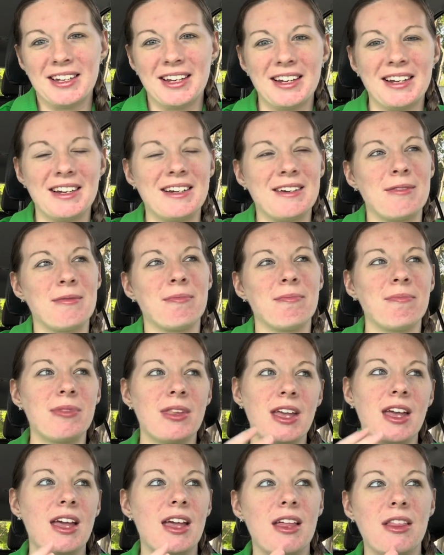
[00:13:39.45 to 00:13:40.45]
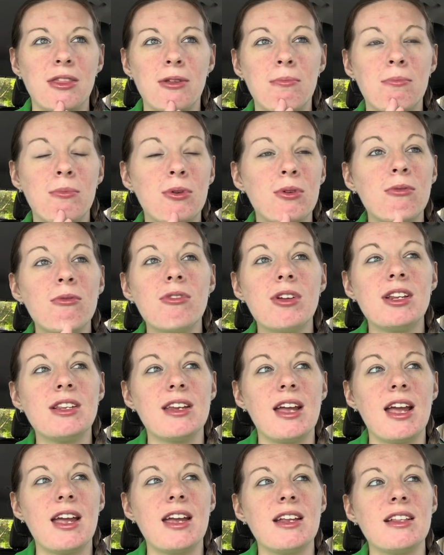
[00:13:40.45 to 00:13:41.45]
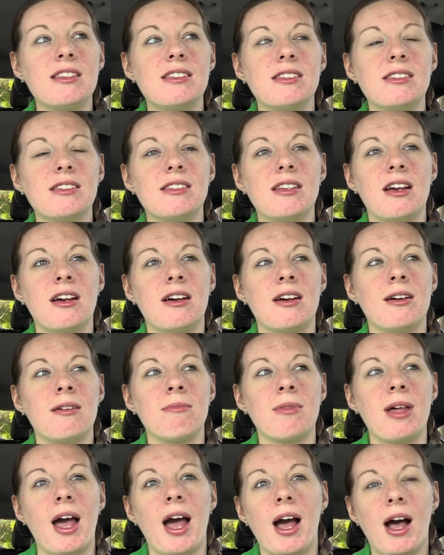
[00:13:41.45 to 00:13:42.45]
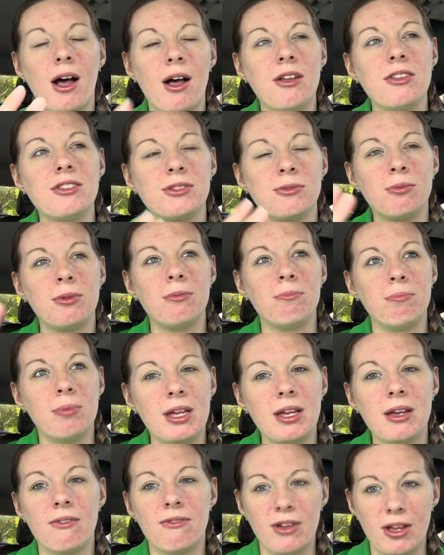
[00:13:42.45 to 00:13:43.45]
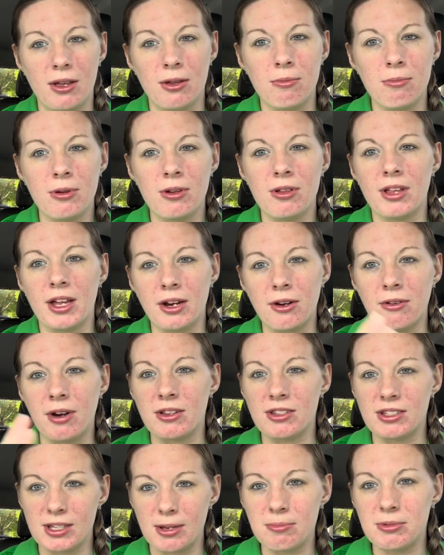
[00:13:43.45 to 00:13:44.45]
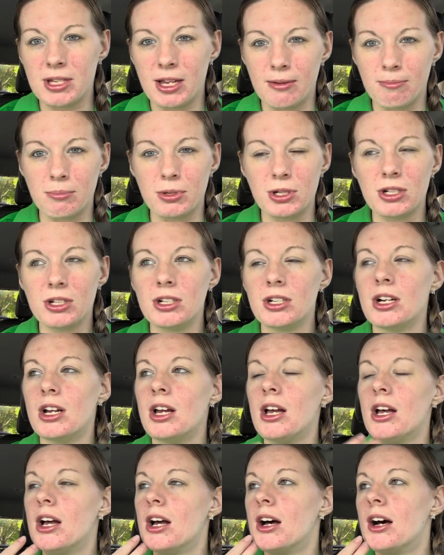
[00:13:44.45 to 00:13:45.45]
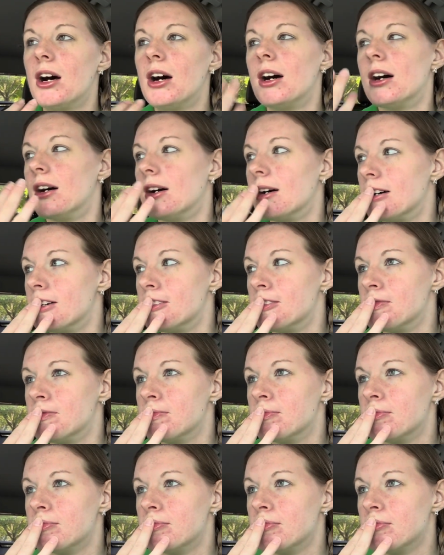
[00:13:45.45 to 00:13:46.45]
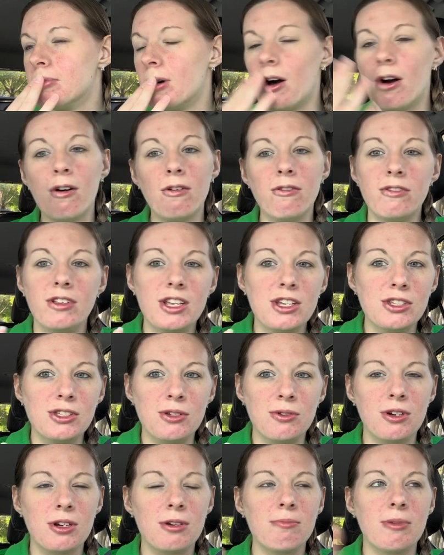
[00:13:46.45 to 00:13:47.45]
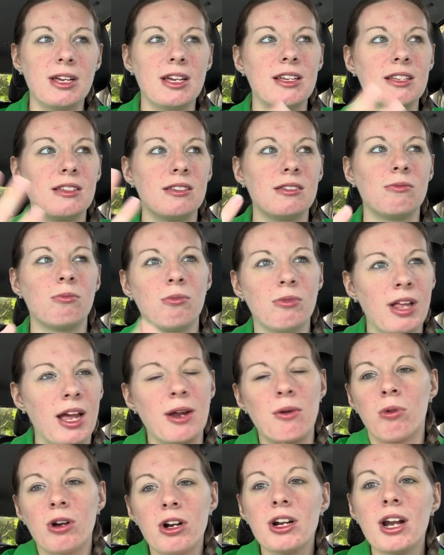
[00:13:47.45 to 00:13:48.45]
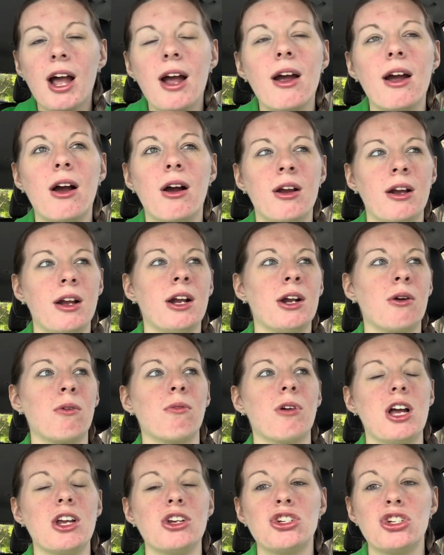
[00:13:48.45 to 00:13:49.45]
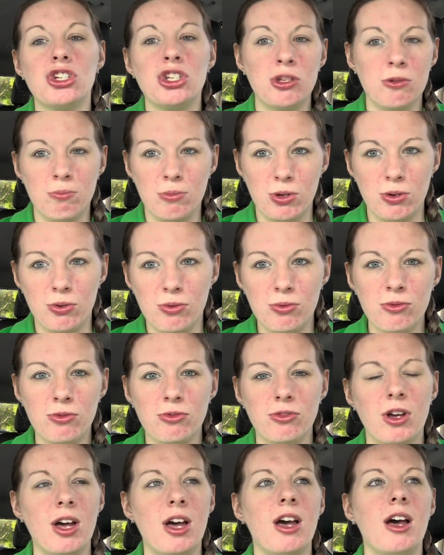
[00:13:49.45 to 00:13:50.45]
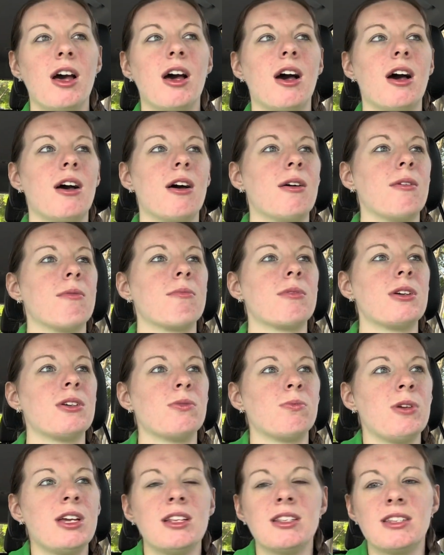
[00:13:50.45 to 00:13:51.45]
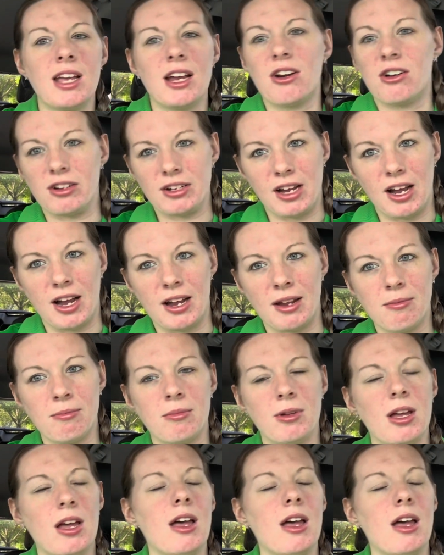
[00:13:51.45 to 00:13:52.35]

The move-in dates, the house would be available like around September. But hopefully sooner, because like, we're not in a rush to move, because we can take our time.